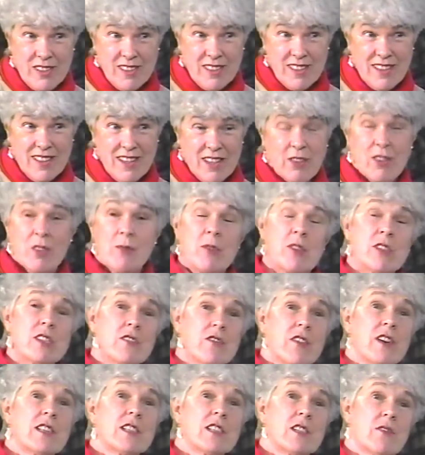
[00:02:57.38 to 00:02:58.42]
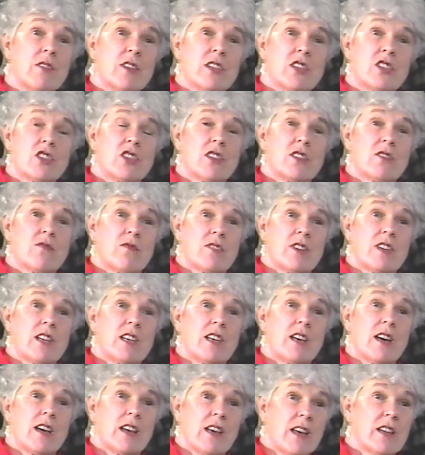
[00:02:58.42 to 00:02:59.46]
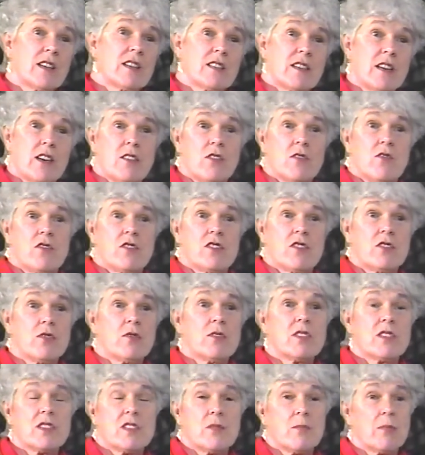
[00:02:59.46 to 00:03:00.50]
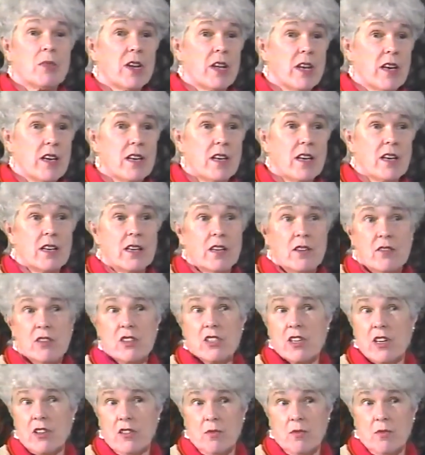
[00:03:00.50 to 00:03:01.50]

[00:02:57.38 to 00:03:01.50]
Yeah. The music festival is just really a get-together for students to play and hear each other